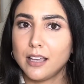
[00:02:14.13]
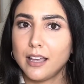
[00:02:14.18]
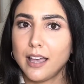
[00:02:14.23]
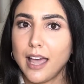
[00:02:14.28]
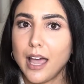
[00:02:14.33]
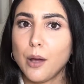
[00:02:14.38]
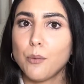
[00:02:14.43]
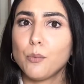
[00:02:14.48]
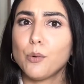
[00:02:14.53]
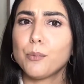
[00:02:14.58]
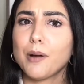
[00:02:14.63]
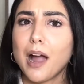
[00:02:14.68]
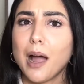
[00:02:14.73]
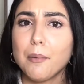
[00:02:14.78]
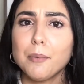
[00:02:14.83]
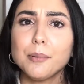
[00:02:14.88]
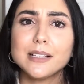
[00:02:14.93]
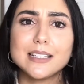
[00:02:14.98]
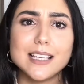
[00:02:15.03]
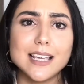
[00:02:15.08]
and will
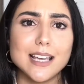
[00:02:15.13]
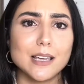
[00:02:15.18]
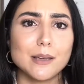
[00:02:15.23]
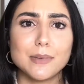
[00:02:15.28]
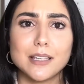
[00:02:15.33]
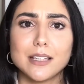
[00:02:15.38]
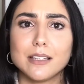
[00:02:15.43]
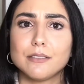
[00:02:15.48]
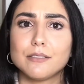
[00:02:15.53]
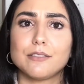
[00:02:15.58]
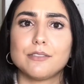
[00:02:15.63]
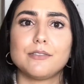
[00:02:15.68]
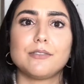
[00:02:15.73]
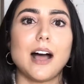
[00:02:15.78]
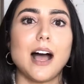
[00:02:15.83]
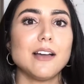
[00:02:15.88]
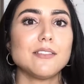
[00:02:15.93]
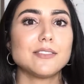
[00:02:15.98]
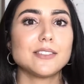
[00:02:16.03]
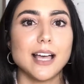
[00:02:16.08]
probably take me
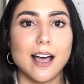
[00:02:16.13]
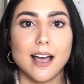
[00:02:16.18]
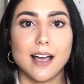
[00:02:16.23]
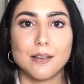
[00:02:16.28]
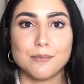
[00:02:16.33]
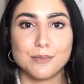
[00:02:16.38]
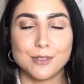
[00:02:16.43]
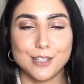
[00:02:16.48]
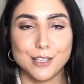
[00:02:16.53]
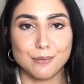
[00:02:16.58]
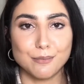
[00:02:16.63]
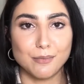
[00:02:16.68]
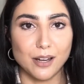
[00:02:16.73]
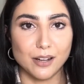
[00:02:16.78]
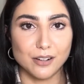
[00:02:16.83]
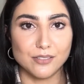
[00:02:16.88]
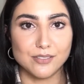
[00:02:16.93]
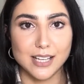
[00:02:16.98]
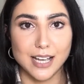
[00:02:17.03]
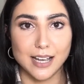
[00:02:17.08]
5 times the amount
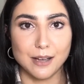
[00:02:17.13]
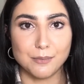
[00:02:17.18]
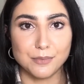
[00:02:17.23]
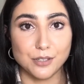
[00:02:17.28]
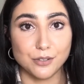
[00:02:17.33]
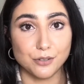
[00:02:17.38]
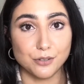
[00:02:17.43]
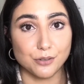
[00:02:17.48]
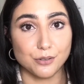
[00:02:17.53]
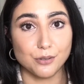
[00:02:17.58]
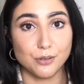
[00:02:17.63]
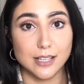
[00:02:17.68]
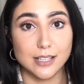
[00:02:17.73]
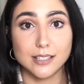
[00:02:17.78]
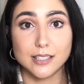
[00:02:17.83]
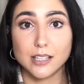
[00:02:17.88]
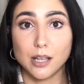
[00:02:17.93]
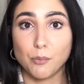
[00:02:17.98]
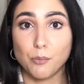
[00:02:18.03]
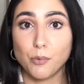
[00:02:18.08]
of time to do
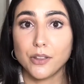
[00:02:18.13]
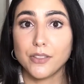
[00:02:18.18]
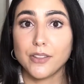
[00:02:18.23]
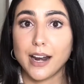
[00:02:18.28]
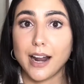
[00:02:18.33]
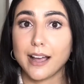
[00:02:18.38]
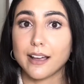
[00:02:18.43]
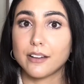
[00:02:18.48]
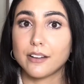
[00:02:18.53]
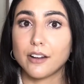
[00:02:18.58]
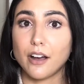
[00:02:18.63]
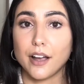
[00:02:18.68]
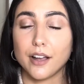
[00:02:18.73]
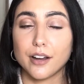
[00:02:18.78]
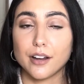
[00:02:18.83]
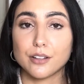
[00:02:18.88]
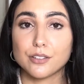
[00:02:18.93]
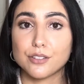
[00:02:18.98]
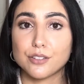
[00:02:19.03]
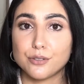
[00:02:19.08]
as someone that I could
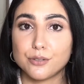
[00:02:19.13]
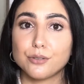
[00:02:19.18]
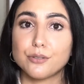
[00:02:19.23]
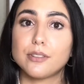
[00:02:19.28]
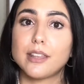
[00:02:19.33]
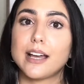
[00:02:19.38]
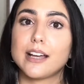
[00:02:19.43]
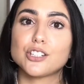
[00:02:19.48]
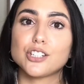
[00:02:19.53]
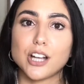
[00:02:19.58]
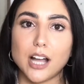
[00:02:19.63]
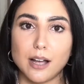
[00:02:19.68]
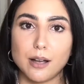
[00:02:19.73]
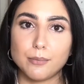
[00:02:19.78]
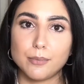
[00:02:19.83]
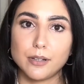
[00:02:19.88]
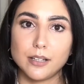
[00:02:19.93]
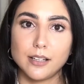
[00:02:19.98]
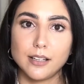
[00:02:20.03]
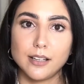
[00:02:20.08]
hire to do that job?
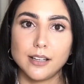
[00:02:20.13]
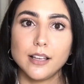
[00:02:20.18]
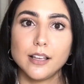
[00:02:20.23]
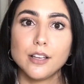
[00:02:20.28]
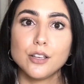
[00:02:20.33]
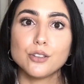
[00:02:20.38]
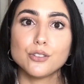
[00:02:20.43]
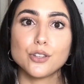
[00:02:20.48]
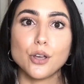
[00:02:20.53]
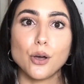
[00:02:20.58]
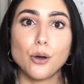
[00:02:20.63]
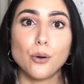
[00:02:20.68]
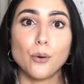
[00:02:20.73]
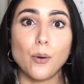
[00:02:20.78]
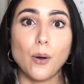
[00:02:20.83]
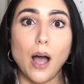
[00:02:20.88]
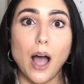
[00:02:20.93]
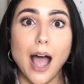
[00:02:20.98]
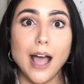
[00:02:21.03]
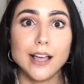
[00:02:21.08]

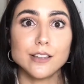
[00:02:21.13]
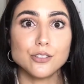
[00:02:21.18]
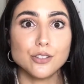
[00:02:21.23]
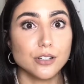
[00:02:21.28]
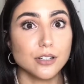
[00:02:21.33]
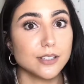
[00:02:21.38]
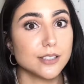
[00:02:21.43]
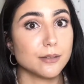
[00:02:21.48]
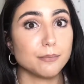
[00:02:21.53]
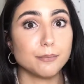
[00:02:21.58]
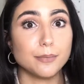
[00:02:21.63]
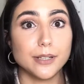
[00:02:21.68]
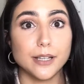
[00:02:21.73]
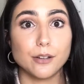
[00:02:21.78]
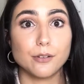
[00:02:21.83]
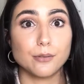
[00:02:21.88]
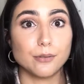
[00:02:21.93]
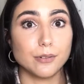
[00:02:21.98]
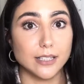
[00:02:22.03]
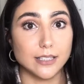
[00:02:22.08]
So I took some big
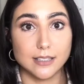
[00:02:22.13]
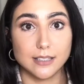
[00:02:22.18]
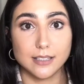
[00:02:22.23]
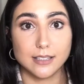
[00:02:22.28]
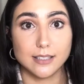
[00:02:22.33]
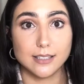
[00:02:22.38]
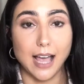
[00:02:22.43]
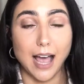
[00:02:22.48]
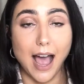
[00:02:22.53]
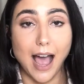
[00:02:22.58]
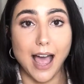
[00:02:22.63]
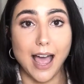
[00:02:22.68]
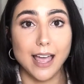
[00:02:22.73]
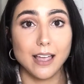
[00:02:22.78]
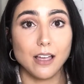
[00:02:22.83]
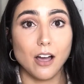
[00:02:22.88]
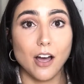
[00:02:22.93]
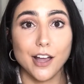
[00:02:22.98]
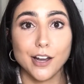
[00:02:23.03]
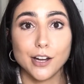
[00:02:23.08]
risks. I
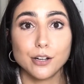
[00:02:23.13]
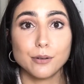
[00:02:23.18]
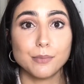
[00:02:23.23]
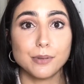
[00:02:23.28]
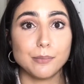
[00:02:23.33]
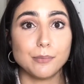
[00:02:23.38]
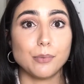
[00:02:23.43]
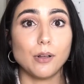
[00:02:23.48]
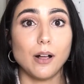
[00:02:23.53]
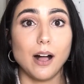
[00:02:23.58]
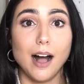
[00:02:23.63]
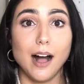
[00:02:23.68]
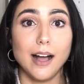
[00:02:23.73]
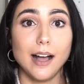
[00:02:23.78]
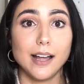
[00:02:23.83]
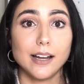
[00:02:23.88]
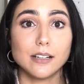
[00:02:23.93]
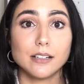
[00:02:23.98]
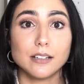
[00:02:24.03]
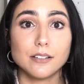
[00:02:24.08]
hired people
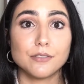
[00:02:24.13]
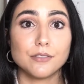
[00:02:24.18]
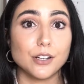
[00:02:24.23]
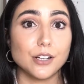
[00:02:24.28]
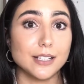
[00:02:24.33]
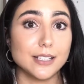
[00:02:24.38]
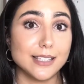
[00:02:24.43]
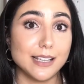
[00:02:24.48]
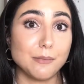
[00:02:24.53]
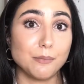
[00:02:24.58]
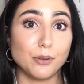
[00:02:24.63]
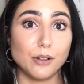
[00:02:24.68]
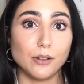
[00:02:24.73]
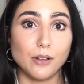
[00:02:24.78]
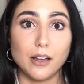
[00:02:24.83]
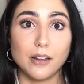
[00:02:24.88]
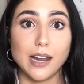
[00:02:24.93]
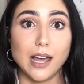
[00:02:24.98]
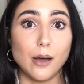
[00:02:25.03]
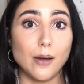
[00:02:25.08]
on, for example,
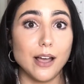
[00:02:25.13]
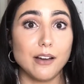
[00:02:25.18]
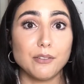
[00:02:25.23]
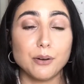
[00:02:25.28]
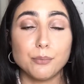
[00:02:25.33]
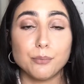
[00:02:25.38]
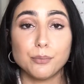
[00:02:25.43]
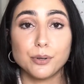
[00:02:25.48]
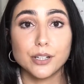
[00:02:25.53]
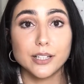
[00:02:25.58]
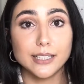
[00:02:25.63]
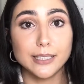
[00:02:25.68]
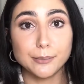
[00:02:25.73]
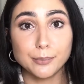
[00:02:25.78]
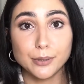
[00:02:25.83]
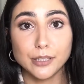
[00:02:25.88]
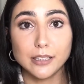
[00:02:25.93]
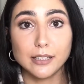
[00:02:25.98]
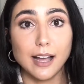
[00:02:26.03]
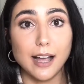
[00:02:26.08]
now I have a
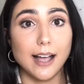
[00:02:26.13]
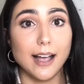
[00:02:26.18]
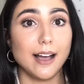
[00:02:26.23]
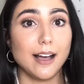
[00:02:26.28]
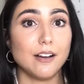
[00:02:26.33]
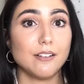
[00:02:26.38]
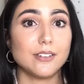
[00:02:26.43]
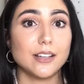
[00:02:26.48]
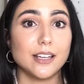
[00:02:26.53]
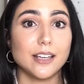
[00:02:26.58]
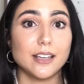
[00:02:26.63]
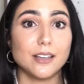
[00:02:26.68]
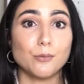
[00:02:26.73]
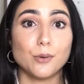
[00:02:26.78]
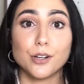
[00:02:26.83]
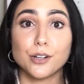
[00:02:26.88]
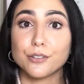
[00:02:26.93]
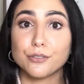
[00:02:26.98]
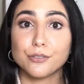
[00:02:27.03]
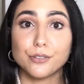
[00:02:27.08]
bookkeeper, I have a
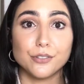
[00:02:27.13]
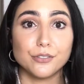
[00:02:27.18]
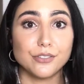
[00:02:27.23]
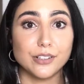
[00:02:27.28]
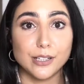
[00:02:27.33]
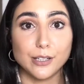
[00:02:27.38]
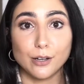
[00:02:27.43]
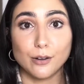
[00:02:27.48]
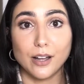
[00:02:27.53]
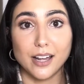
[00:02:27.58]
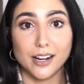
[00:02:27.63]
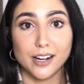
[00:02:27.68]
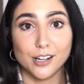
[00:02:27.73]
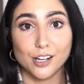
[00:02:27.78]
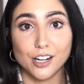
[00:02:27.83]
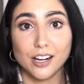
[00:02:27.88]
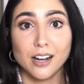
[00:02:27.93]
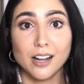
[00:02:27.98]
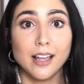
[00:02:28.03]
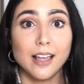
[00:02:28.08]
wonderful video
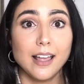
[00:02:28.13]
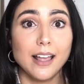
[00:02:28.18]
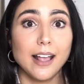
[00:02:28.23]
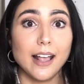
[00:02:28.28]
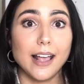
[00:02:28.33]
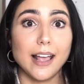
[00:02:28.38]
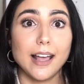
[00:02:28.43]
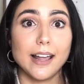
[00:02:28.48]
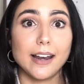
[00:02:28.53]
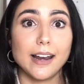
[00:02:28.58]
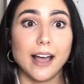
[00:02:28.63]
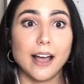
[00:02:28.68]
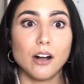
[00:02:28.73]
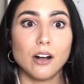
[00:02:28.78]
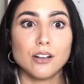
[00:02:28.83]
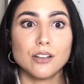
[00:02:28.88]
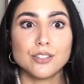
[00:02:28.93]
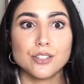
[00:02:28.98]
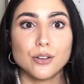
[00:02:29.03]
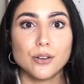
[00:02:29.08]
editor, and I
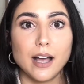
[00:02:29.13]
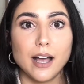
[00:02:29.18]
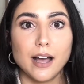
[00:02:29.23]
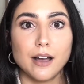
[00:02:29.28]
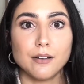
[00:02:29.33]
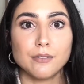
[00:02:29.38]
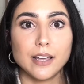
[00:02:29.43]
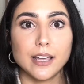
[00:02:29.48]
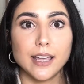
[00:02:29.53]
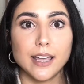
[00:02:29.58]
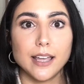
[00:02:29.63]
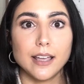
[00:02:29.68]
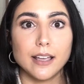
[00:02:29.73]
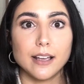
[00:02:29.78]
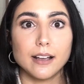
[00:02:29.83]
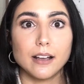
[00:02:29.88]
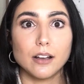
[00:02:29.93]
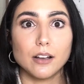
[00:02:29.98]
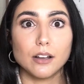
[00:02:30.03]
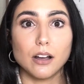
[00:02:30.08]
also have
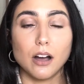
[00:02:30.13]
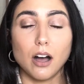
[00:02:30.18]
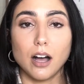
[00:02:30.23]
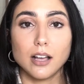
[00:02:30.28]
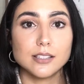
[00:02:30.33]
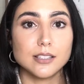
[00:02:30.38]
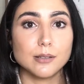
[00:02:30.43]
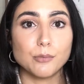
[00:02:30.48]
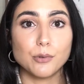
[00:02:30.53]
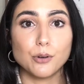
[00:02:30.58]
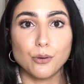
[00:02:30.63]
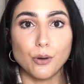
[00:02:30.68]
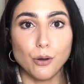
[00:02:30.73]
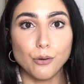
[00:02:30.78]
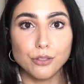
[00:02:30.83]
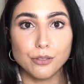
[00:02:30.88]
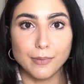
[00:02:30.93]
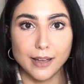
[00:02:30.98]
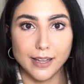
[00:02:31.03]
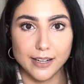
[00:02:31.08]
a awesome
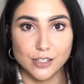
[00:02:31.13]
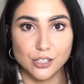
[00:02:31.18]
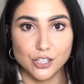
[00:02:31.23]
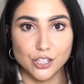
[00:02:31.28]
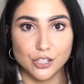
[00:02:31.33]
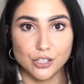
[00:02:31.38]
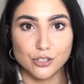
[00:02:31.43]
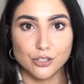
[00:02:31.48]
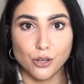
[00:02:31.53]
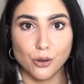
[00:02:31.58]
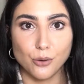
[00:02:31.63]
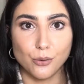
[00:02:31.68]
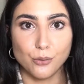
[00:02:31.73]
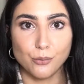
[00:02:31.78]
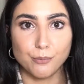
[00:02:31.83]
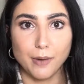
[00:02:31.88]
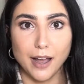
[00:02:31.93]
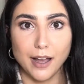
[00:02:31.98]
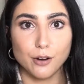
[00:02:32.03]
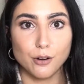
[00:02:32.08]
growth manager. So
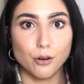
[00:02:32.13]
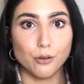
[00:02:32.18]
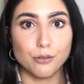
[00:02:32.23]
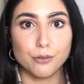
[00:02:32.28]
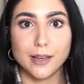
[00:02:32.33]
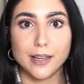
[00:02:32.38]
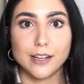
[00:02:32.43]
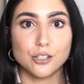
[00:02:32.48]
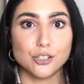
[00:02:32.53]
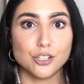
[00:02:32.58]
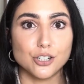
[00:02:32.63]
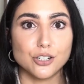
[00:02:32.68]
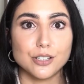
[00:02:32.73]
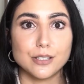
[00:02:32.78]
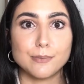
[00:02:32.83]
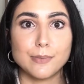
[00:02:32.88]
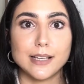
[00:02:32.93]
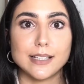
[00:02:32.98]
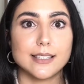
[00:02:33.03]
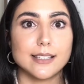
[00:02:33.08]
my growth manager is
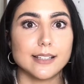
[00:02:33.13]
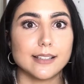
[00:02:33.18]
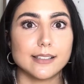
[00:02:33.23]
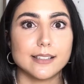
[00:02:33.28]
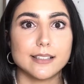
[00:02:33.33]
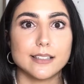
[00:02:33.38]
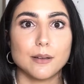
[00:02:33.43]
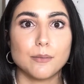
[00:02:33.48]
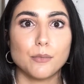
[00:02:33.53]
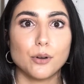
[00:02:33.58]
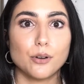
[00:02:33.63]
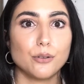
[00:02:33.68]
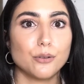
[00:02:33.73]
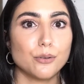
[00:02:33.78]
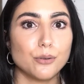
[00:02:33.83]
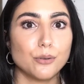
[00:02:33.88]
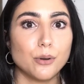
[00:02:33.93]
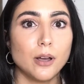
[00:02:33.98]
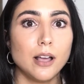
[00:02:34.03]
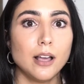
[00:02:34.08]
basically someone
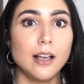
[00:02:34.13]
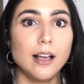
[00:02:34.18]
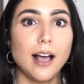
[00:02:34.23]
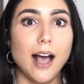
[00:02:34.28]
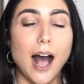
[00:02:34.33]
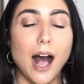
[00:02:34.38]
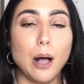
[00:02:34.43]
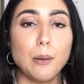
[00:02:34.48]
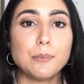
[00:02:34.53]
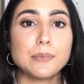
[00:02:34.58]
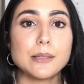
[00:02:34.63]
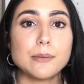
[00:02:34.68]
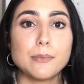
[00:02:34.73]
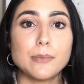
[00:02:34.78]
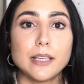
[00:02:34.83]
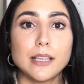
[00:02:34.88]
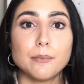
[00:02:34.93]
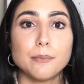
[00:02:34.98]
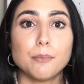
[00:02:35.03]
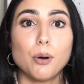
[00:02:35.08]
who helps
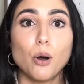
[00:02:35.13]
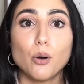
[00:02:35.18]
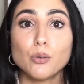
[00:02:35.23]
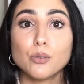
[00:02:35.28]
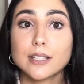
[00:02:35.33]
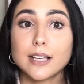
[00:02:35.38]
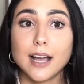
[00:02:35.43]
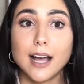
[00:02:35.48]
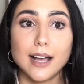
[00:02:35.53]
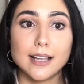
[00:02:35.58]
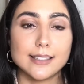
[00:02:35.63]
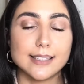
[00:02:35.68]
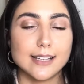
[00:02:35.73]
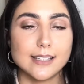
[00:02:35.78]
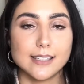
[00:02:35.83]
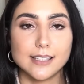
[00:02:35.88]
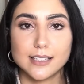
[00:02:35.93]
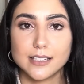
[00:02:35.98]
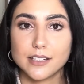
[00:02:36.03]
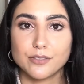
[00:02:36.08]
me post
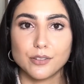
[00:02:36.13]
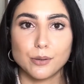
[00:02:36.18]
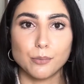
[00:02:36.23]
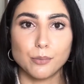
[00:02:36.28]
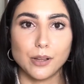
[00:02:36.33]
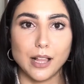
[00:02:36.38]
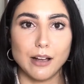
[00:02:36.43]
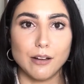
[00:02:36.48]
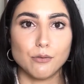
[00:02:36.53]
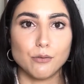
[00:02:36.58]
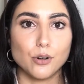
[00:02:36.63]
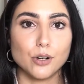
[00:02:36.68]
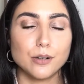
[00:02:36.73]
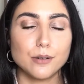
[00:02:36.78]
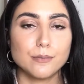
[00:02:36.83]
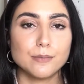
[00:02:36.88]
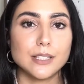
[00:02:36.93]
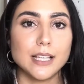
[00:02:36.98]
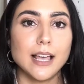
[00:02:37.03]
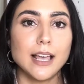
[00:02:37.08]
content to different
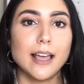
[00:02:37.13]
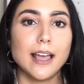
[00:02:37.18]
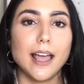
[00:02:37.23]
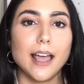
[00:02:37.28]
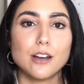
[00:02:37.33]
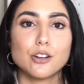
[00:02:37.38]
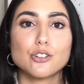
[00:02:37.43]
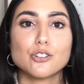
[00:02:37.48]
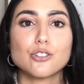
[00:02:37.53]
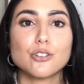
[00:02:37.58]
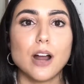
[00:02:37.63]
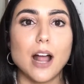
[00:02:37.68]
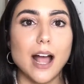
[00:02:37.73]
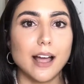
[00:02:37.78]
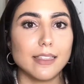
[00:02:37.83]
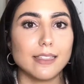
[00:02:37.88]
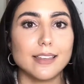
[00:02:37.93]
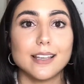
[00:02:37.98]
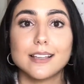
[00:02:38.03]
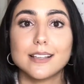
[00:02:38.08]
platforms and
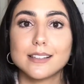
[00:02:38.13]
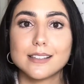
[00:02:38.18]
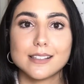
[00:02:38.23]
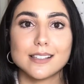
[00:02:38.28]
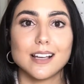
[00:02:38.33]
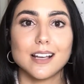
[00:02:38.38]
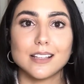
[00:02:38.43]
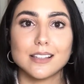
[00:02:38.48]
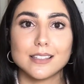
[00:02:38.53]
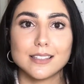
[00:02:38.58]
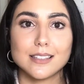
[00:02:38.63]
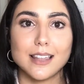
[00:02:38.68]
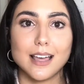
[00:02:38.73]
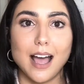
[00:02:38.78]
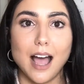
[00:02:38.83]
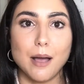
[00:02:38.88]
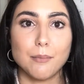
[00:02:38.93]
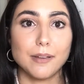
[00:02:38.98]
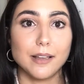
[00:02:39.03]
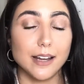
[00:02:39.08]
track the insights that
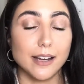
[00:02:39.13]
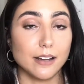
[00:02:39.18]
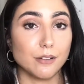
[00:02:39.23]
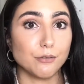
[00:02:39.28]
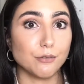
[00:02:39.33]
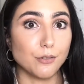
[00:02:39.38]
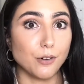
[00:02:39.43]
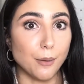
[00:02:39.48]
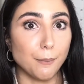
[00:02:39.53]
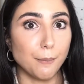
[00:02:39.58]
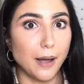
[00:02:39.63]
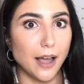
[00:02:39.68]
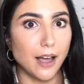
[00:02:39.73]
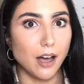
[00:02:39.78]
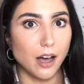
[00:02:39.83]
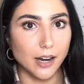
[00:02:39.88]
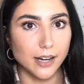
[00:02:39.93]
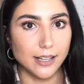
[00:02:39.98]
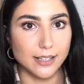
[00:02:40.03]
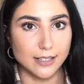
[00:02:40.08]
I'm getting from my
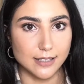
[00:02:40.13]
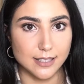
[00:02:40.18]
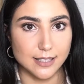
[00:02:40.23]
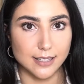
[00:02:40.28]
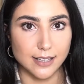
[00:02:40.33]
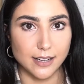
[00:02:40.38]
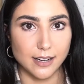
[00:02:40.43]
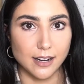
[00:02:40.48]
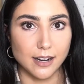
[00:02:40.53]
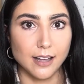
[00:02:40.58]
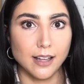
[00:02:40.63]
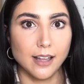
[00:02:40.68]
audience there.